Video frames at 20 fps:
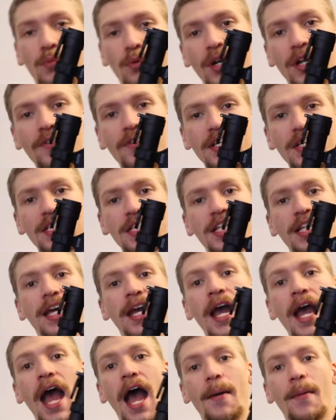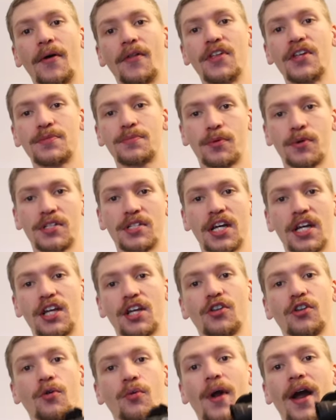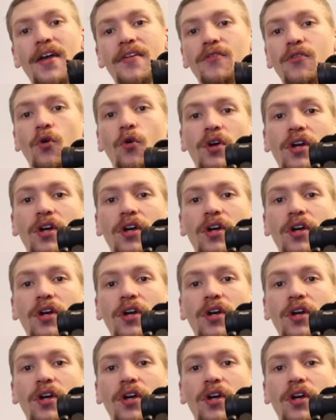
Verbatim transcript: previously about this particular rifle